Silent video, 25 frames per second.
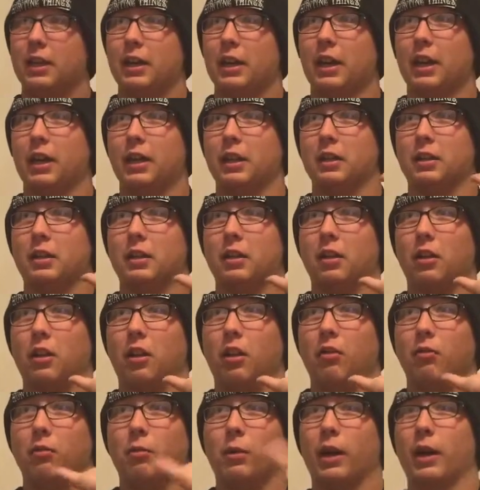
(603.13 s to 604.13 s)
I
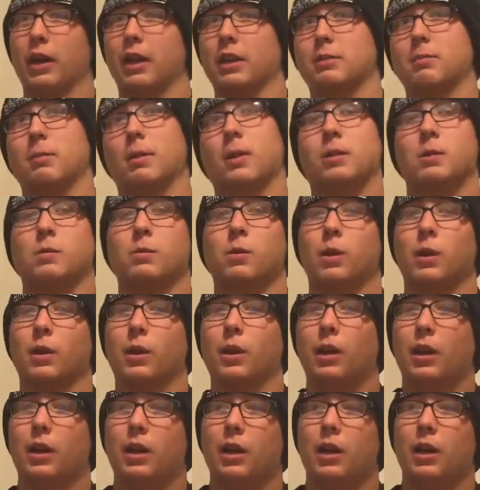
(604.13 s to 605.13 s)
love my Xbox One.
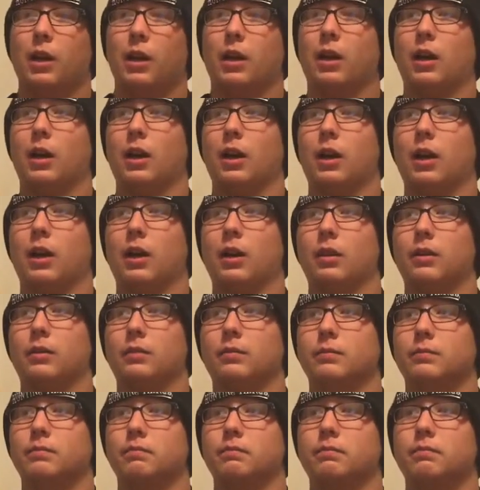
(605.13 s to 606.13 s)
I
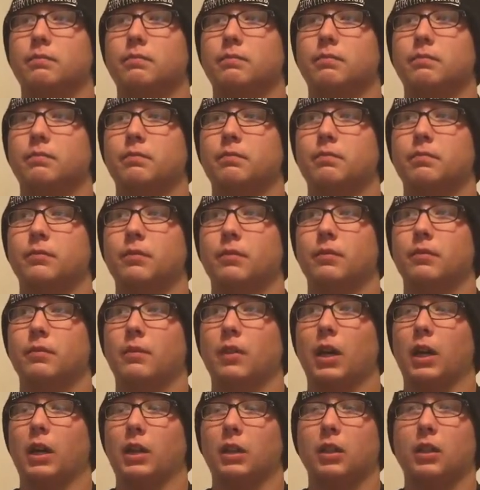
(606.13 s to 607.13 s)

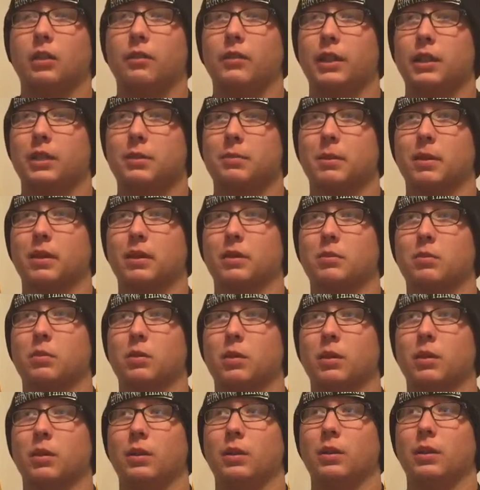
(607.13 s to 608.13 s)
love Xbox
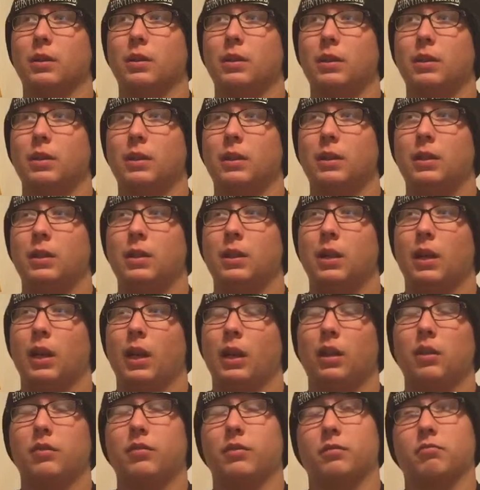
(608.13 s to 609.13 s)
One. I
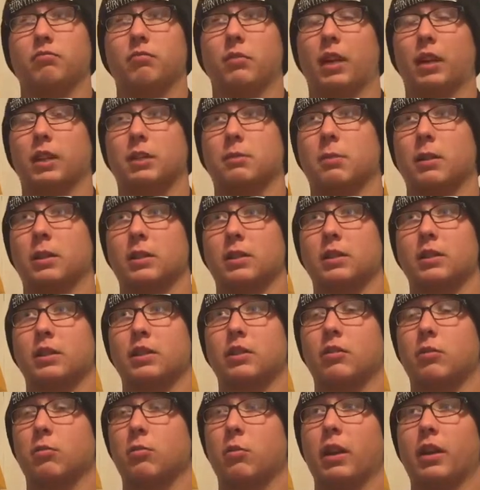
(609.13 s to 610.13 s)
love Xbox in
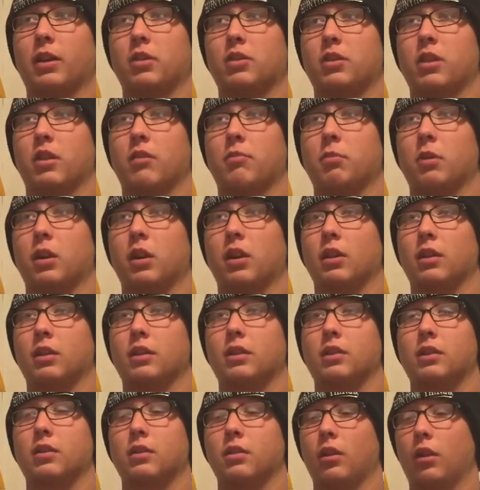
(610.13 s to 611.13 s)
general. Microsoft products
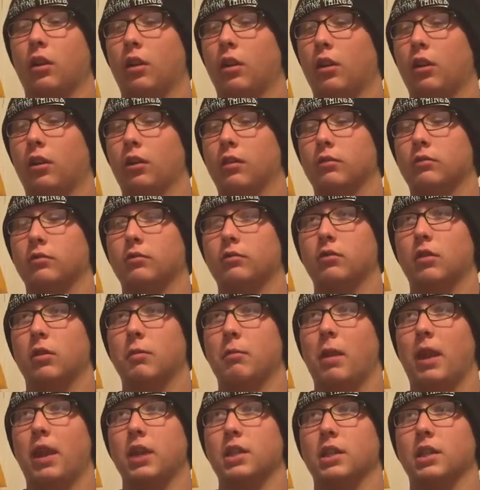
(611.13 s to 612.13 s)
are
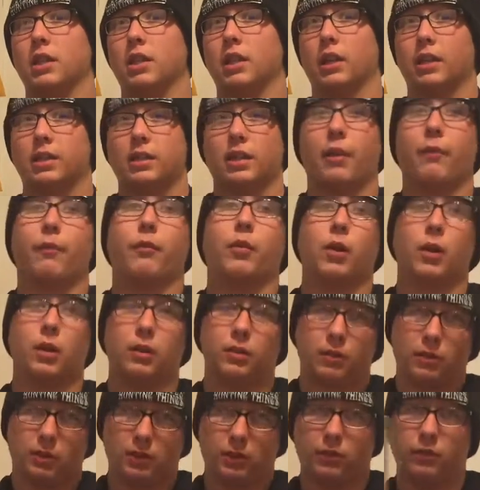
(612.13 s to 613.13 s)
amazing, except for
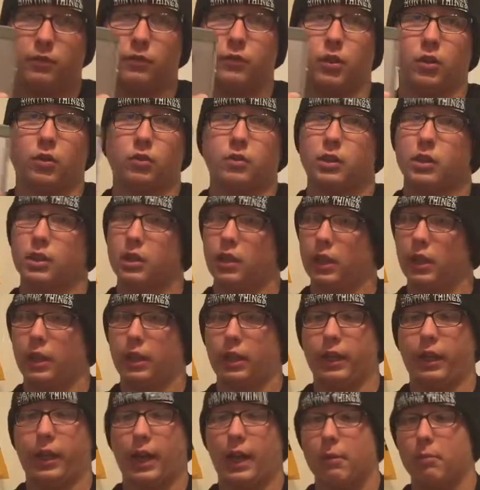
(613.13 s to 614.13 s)
phones. I
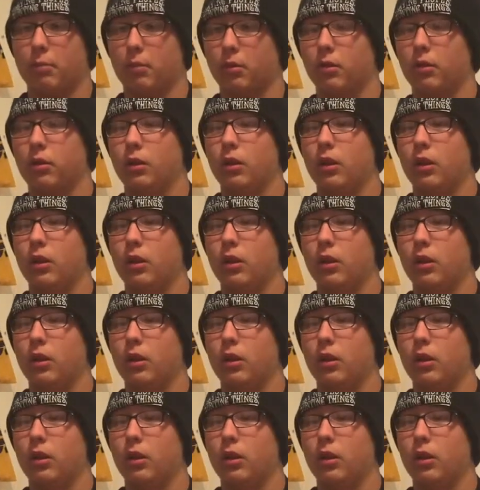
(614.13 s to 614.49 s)
like Apple.